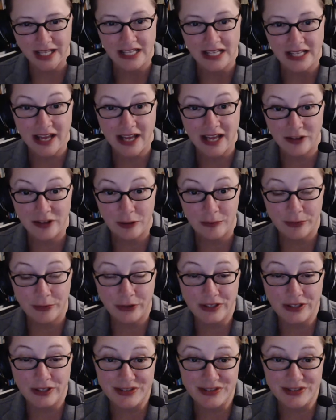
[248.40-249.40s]
Now, your
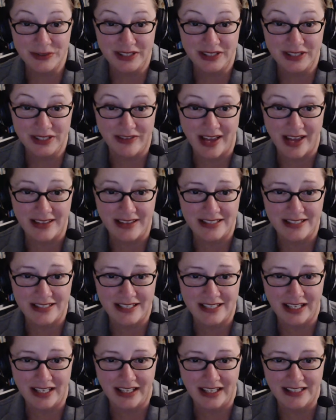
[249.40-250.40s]
book is really
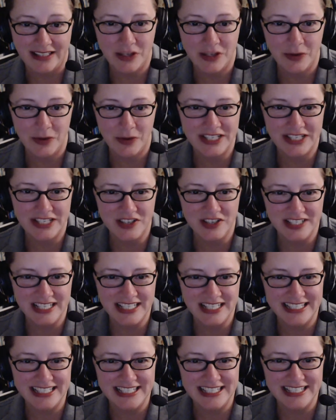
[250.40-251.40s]
fascinating. So it's
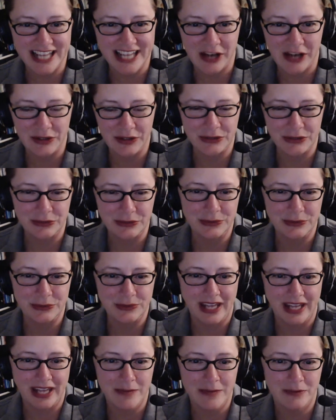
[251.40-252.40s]
interesting to see how you
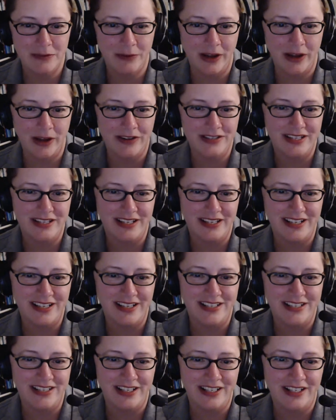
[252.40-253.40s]
came around to that
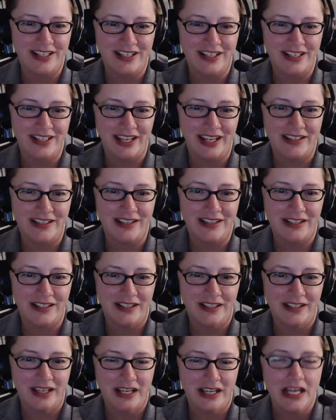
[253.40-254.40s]
idea. And
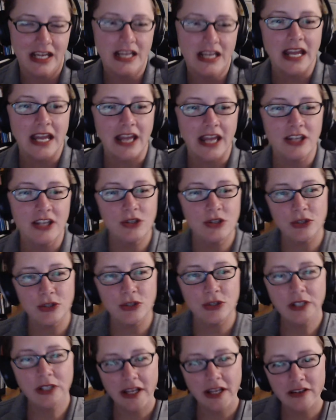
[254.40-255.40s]
you
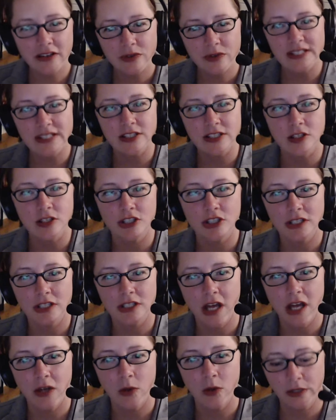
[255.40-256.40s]
do a lot of research,
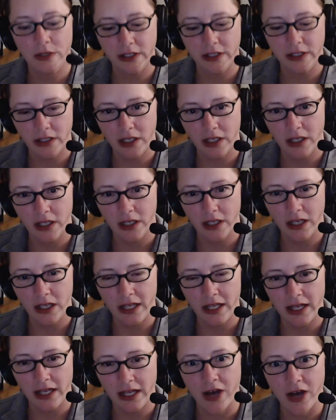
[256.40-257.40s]
not only
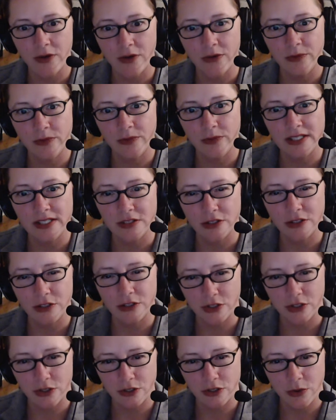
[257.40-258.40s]
in how to
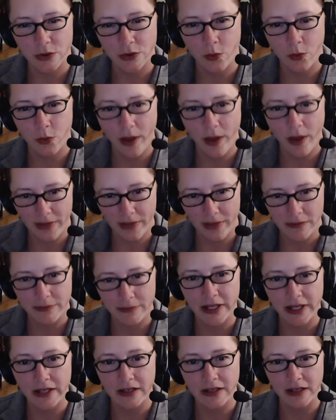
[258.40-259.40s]
research women,
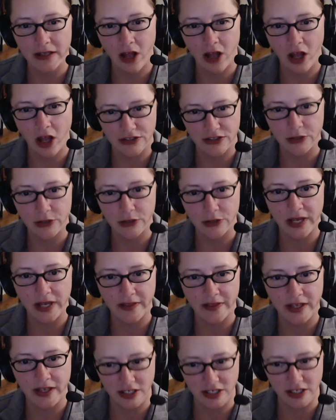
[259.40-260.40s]
but also in
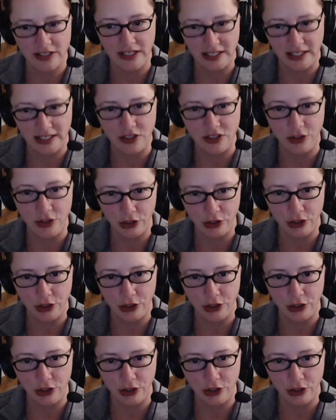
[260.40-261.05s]
the Eastern